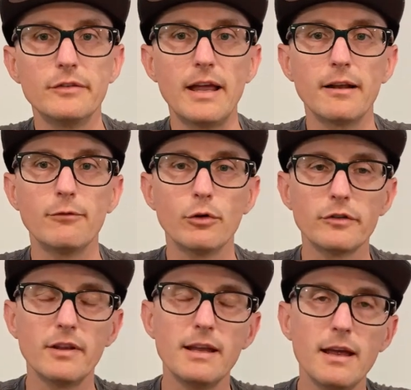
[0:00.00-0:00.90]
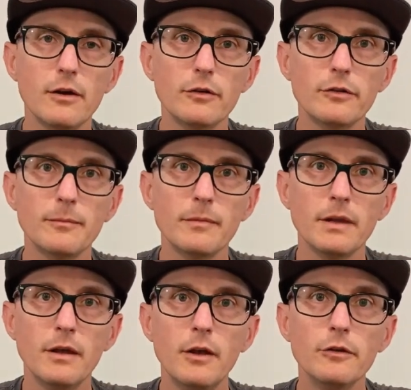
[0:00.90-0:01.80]
of static force on the anchors.
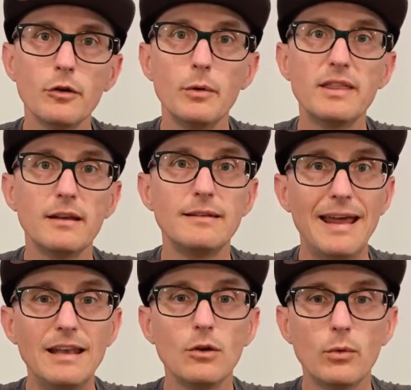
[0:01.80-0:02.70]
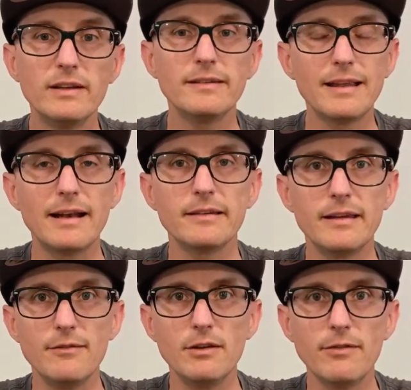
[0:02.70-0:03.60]
So with a 10 to 1 static
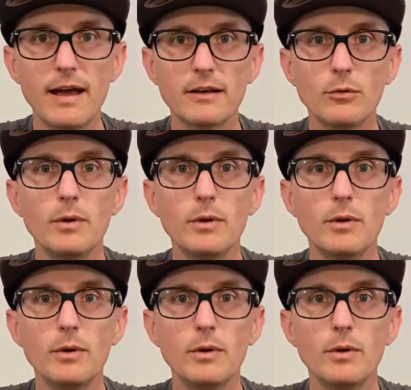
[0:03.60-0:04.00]
safety factor,